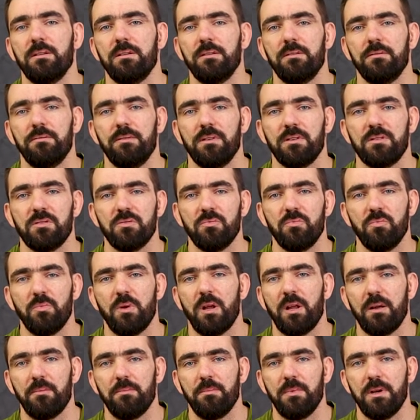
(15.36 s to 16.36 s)
you will see
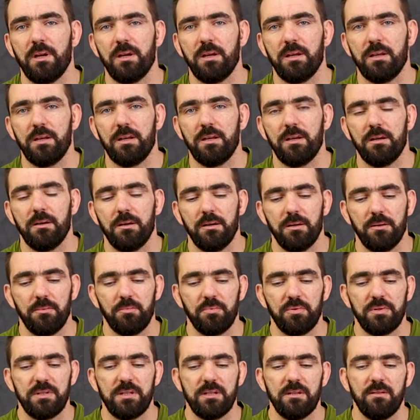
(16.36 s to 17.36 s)
that my version
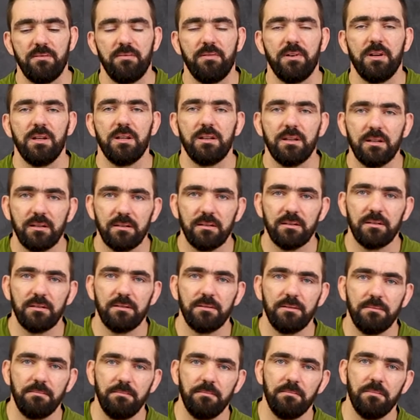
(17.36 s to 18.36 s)
is a little
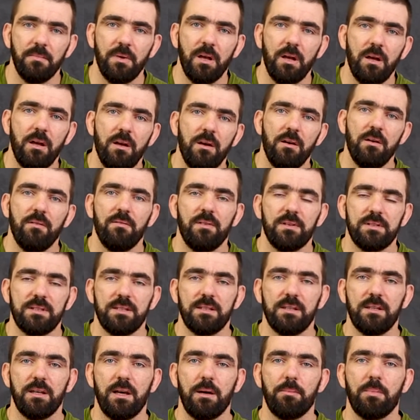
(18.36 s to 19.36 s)
different from the
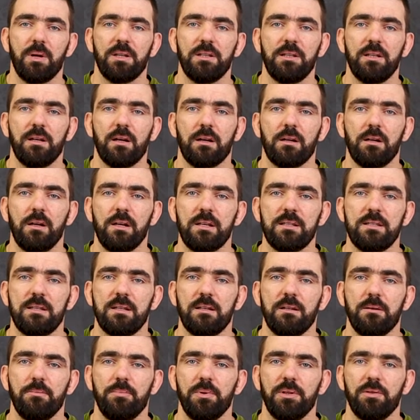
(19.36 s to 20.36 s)
classic
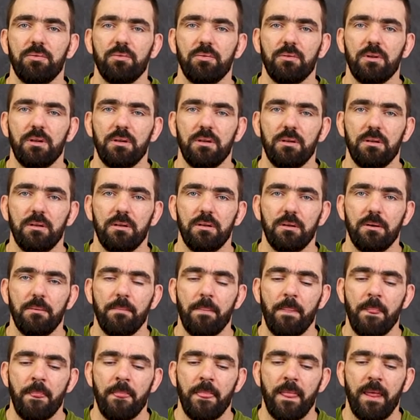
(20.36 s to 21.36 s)
Amandine
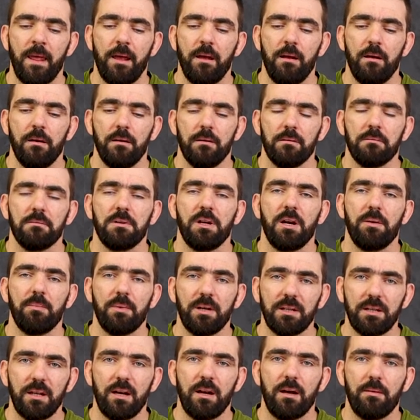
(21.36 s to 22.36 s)

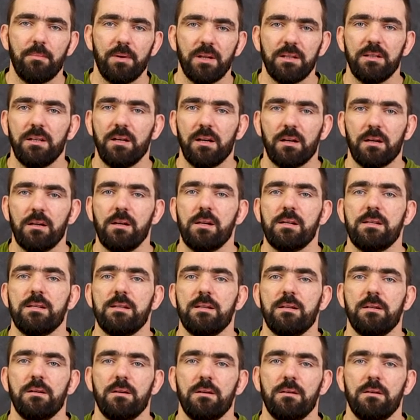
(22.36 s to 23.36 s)
because I don't like the
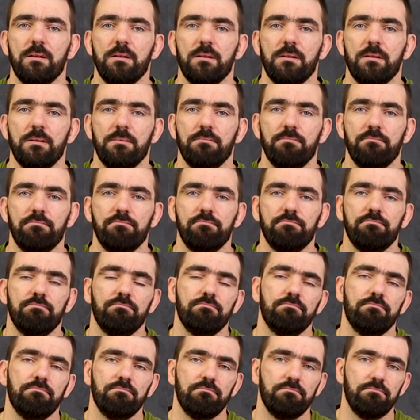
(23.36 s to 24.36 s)
cream from the classic
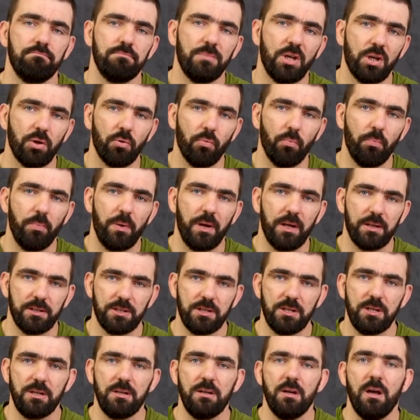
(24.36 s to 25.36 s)
one.
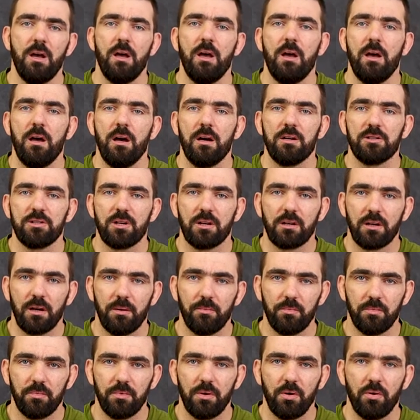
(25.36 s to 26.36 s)
So I
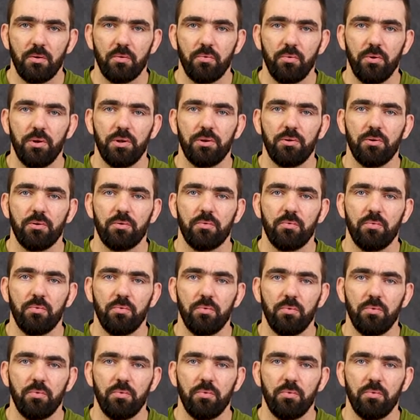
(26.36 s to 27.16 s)
substituted